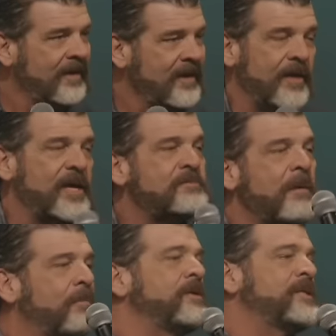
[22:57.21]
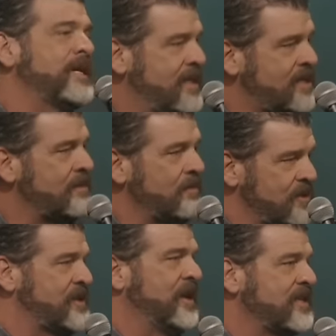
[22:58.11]
Yeah, that's my birthday, December the
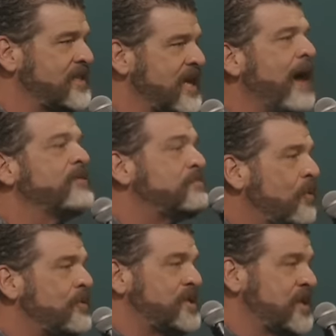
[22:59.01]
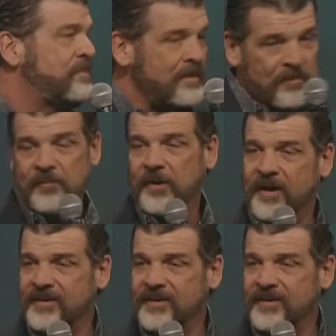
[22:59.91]
6th. I was born to set people free.